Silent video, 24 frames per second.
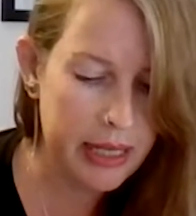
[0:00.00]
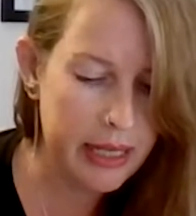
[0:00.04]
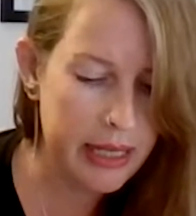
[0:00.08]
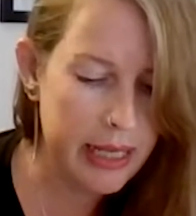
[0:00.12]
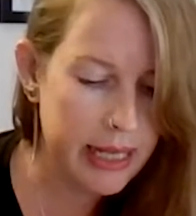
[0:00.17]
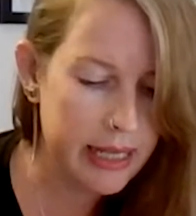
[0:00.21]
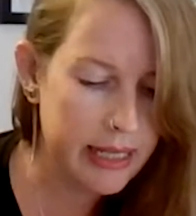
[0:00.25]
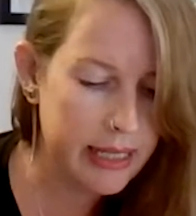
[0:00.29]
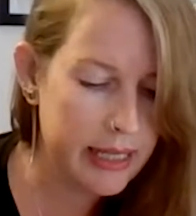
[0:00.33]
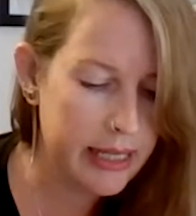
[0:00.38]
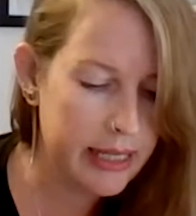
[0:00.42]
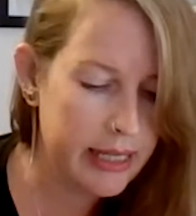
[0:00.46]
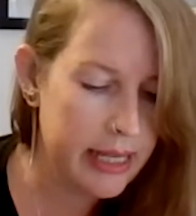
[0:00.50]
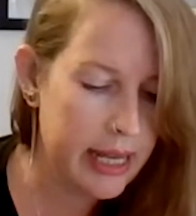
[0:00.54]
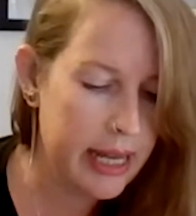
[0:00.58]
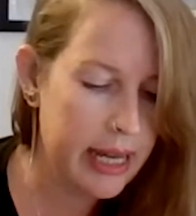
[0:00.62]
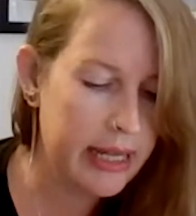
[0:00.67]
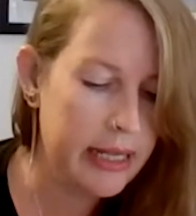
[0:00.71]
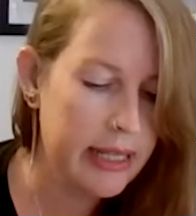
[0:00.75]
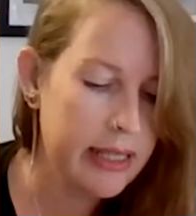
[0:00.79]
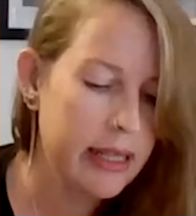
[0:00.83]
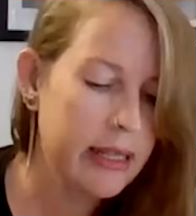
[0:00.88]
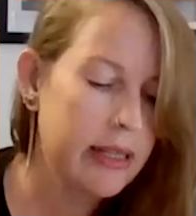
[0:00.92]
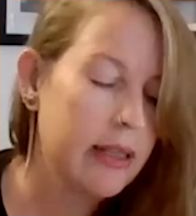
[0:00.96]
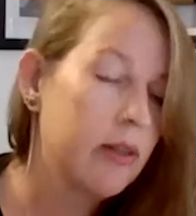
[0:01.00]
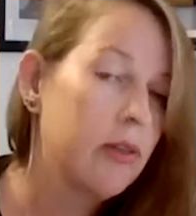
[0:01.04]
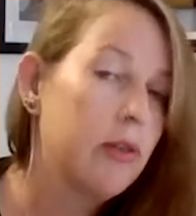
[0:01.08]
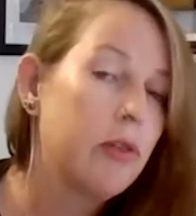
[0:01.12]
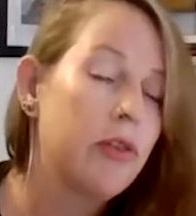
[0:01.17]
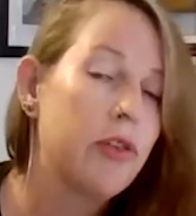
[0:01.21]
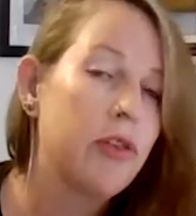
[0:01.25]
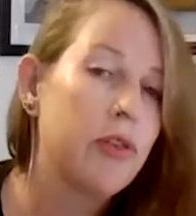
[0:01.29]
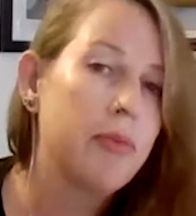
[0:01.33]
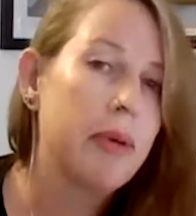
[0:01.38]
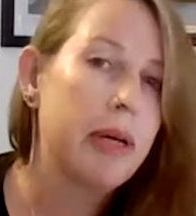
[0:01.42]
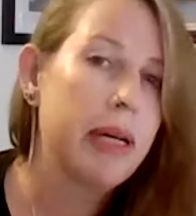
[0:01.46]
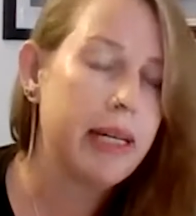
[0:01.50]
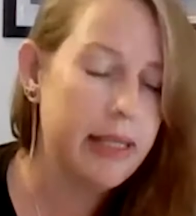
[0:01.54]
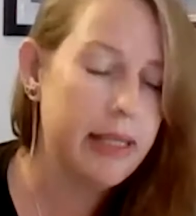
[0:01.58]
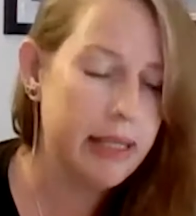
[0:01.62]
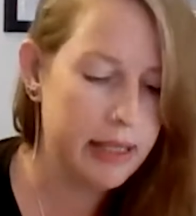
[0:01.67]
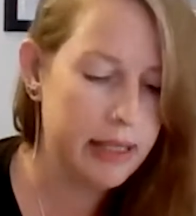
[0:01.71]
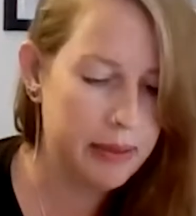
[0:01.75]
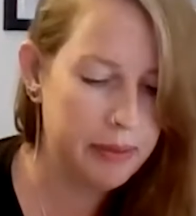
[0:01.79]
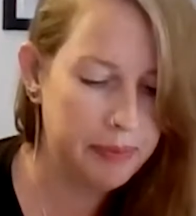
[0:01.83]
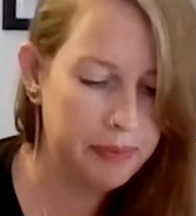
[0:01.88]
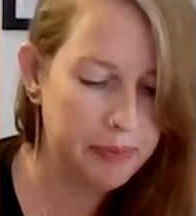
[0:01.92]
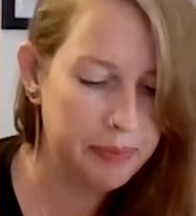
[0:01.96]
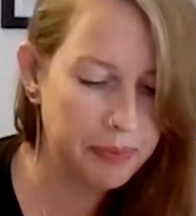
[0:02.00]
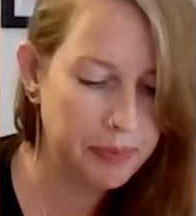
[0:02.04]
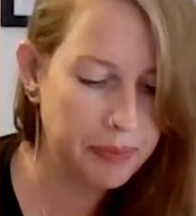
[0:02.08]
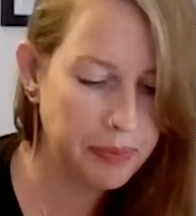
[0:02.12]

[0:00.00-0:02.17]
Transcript: Nick says Anne is at the laundromat.